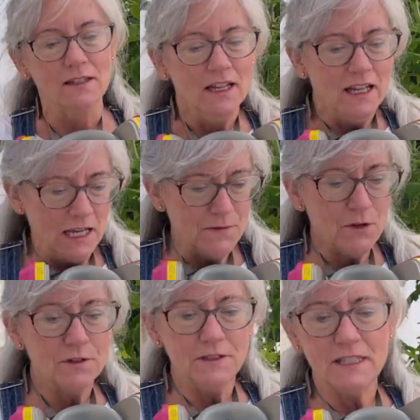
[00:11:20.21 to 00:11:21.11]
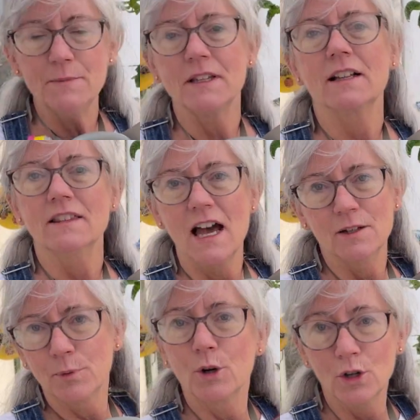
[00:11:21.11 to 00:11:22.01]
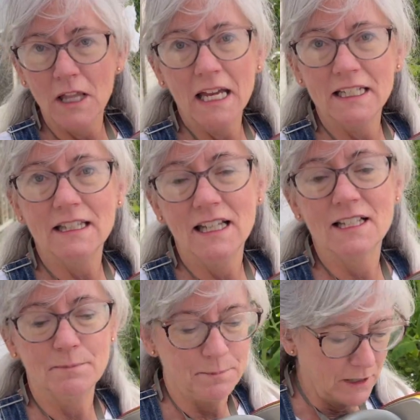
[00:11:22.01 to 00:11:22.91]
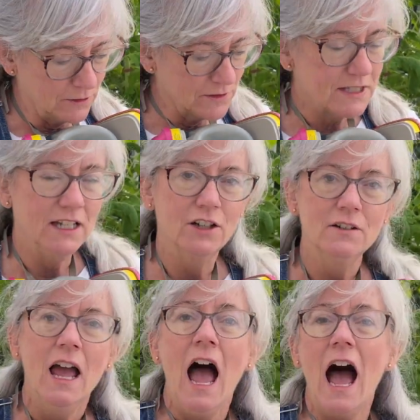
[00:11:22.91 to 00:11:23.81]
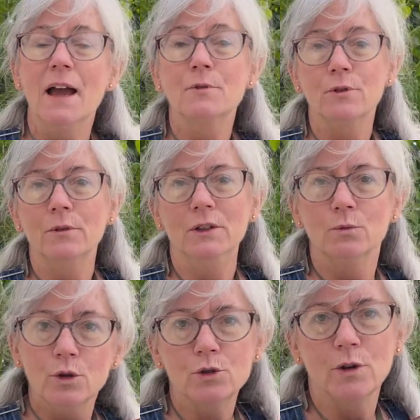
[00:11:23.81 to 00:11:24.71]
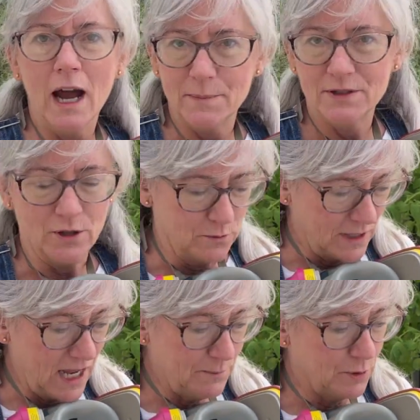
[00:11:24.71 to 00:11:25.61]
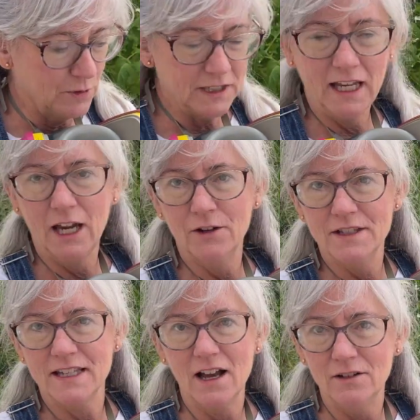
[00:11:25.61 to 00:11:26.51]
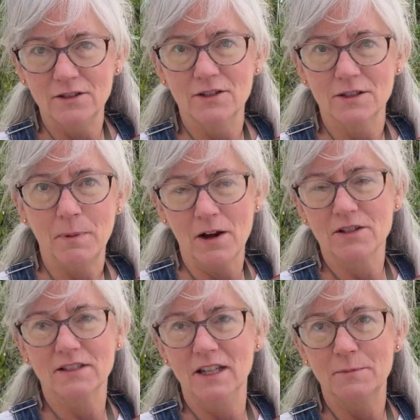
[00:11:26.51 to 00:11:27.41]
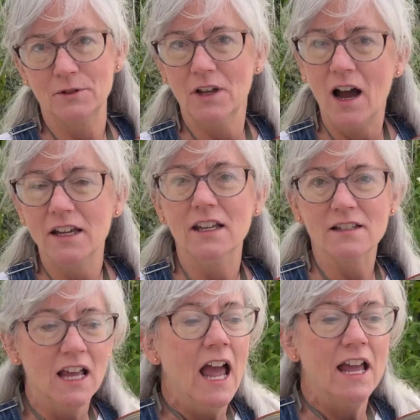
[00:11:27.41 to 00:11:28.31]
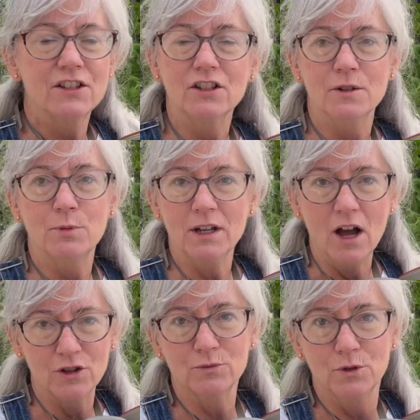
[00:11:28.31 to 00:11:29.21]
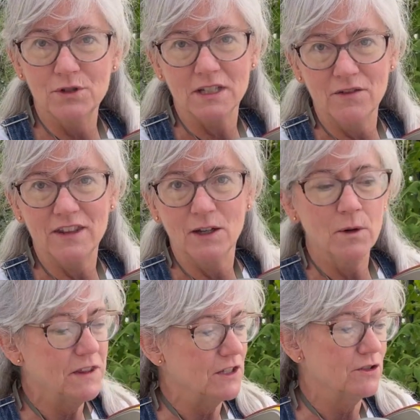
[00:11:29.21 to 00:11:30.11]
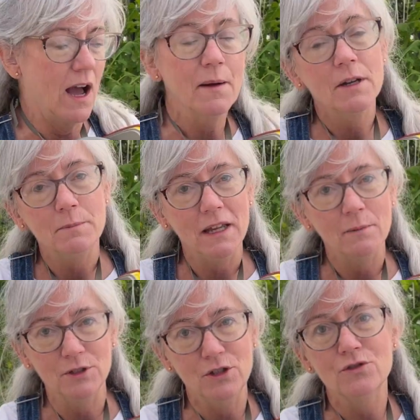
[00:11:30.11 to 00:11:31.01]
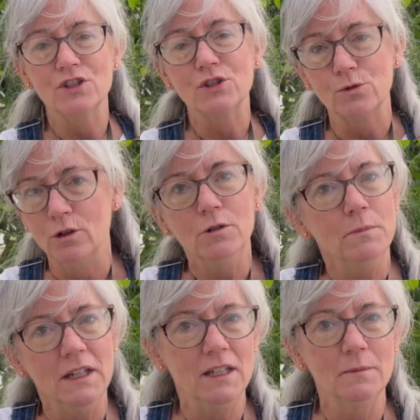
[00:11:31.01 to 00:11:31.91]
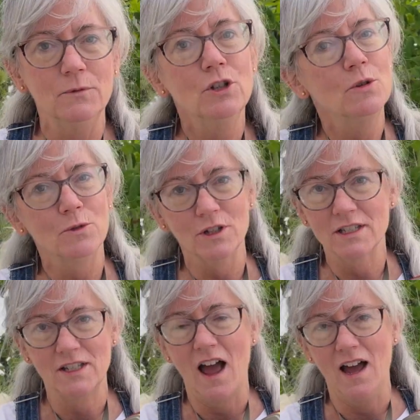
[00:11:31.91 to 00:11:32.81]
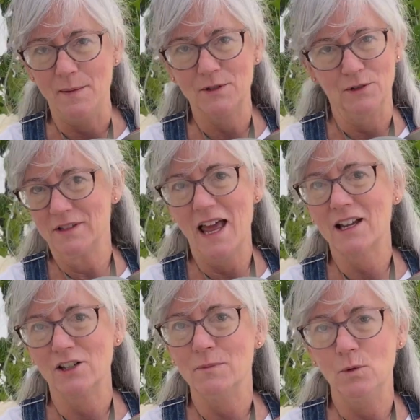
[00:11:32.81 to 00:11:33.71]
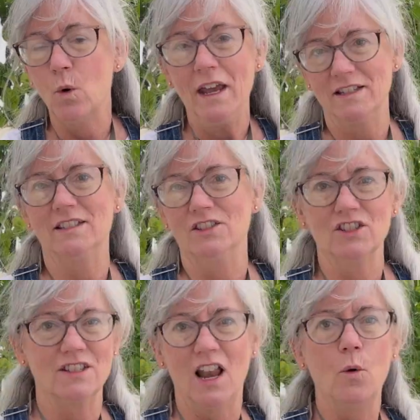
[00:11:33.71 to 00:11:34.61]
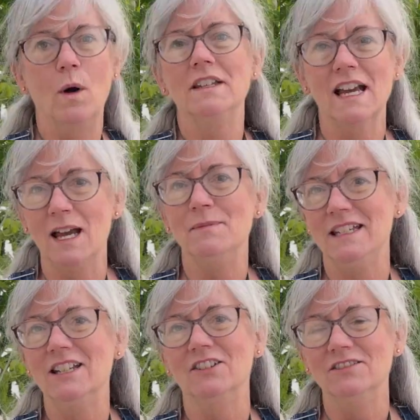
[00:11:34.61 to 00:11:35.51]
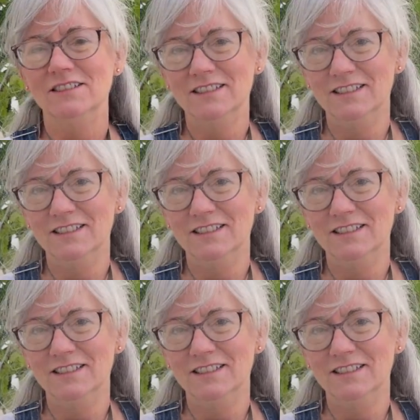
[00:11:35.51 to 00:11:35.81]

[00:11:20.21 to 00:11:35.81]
that even though it seems like a lot of perlite in these barrels here, I'm growing root crops. So when I pull the carrots out or the parsnips or the onions, it's going to bring all the roots and everything with it. So I'm going to be able to use this growing medium numerous times. So it's not going to be wasted just on a one-time deal.